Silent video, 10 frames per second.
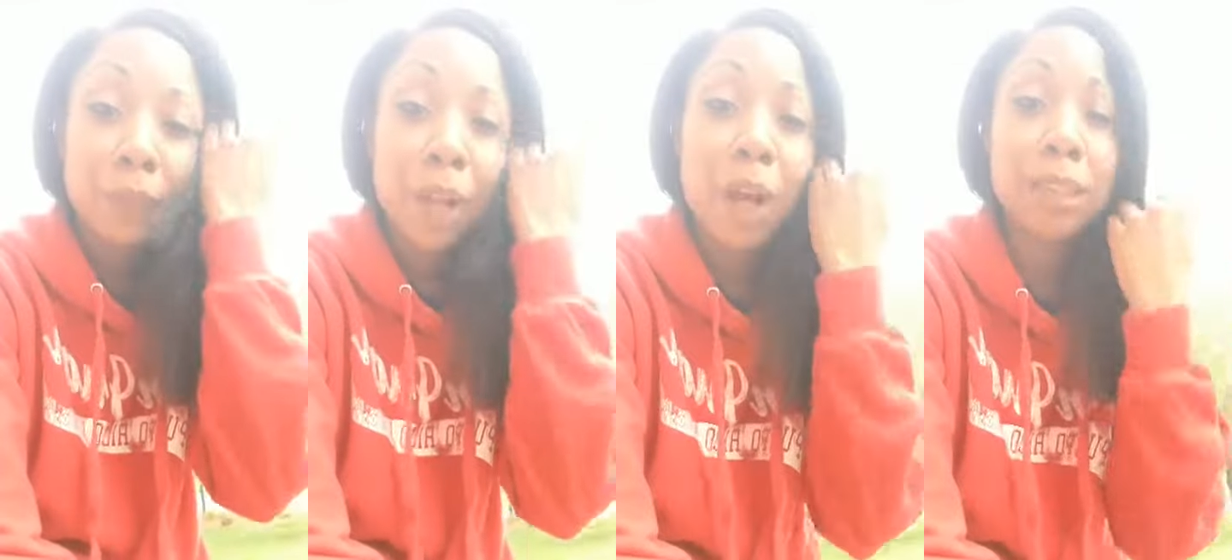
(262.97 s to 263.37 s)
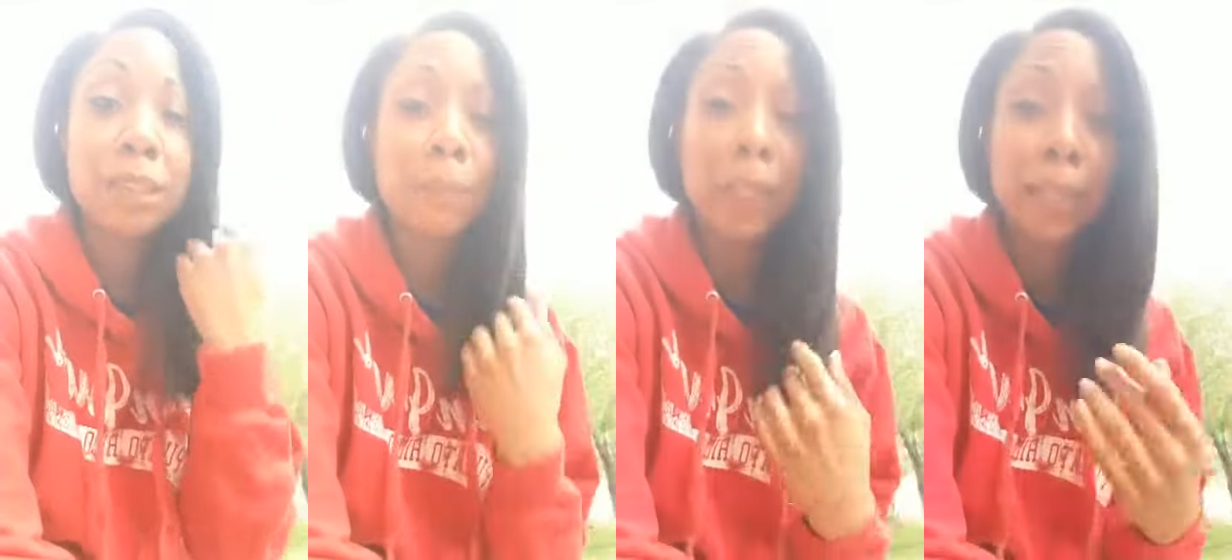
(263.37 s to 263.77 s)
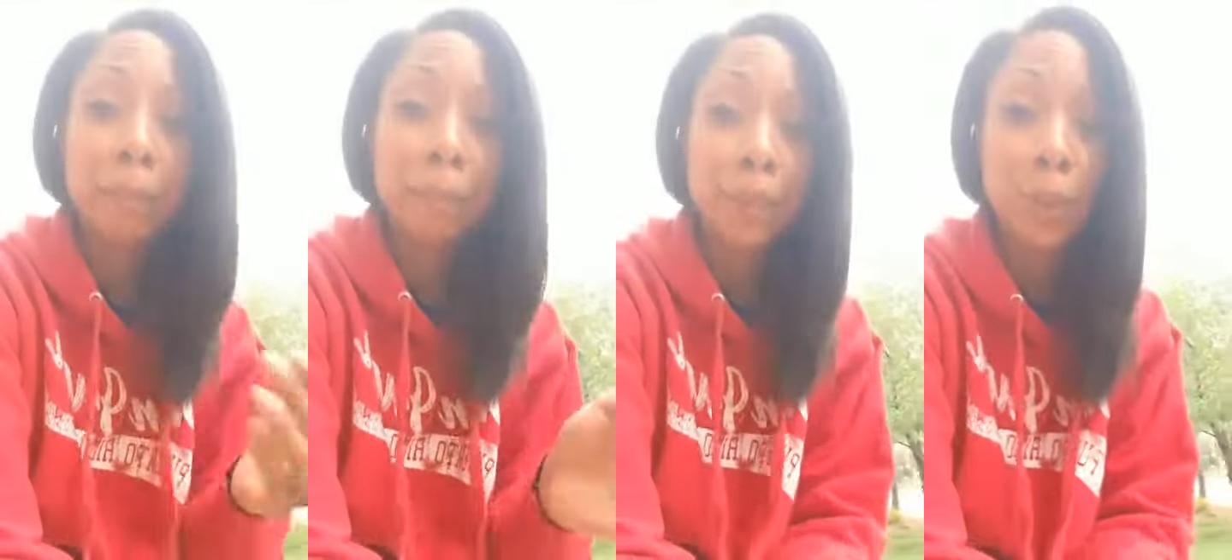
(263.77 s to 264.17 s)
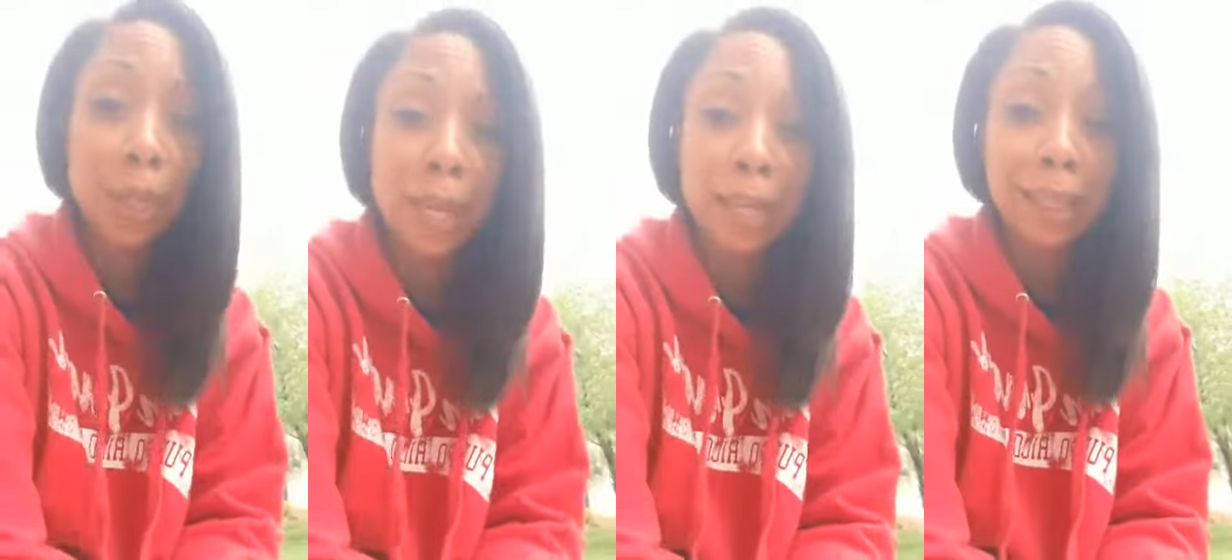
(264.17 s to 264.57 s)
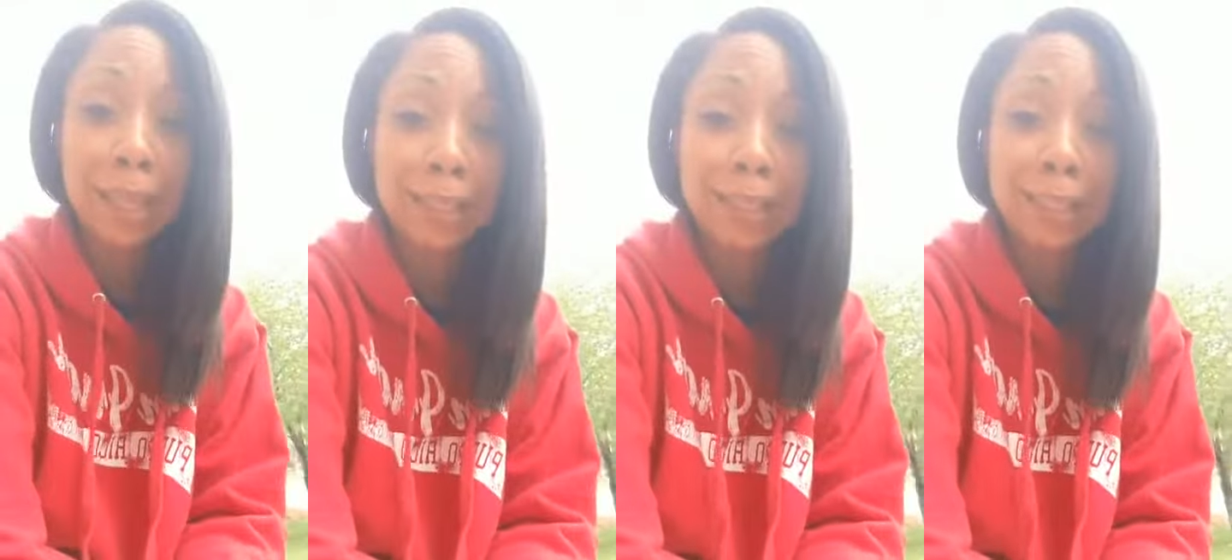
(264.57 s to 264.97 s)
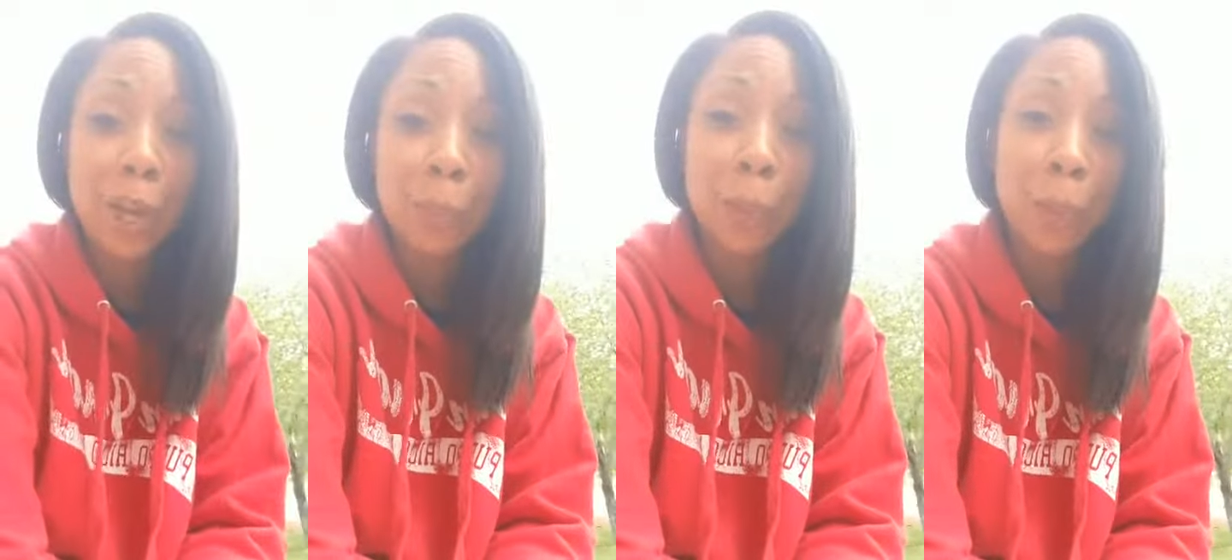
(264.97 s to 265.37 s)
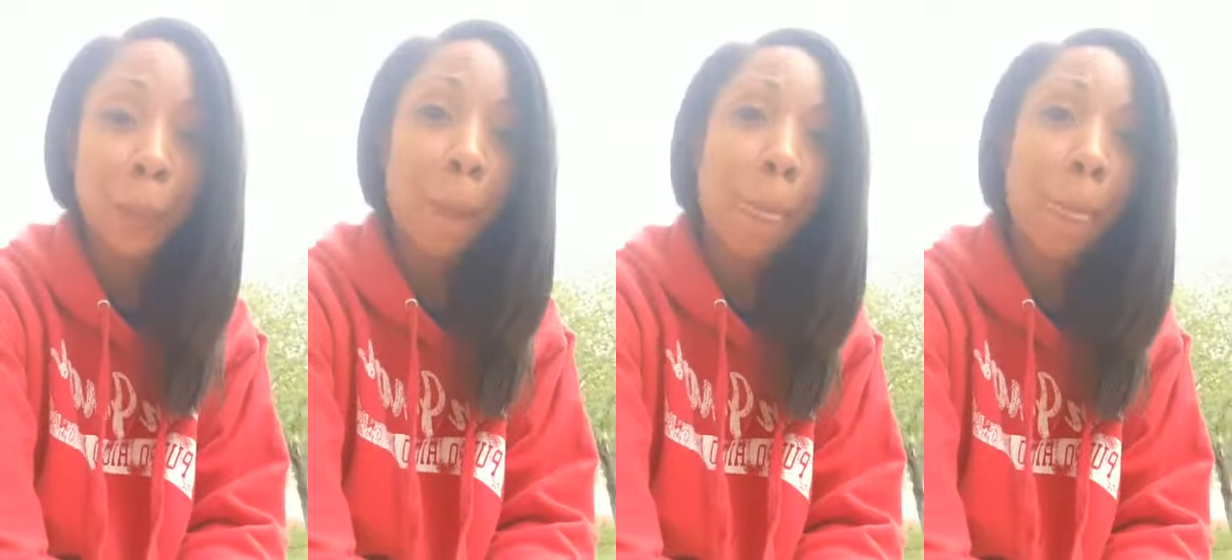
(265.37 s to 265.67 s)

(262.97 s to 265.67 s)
Awesome, Lynn. I'm so glad that this is helping you.